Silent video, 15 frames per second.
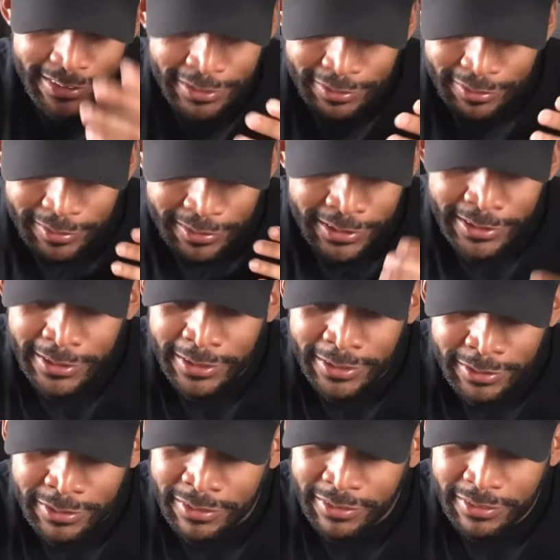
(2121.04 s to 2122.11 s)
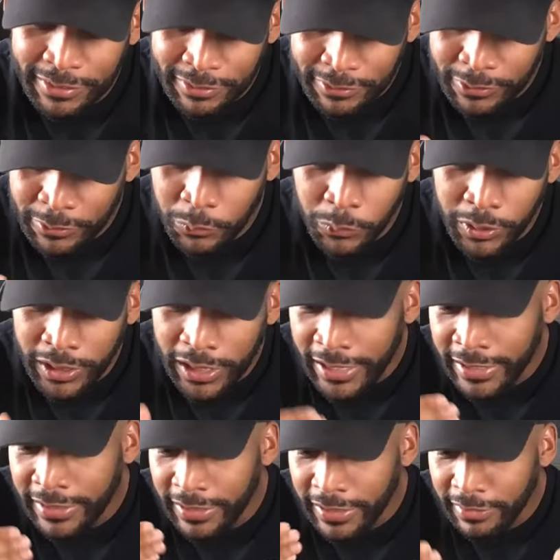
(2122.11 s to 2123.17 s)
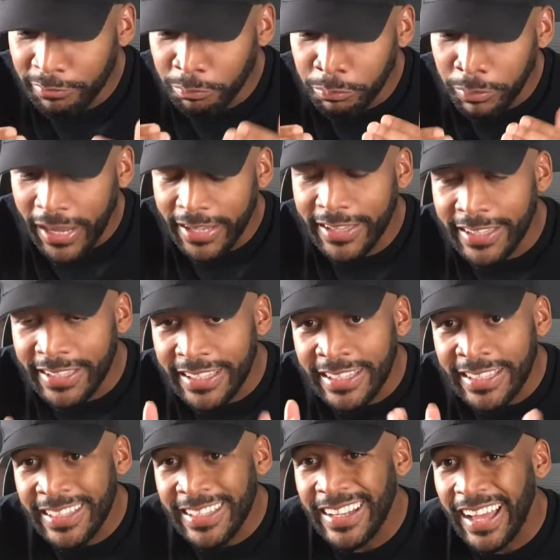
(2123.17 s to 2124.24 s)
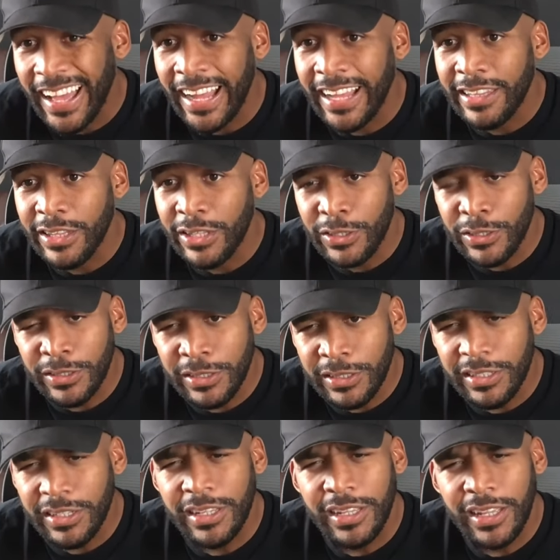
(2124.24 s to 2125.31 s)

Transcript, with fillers: kicked in to where by the end, I learned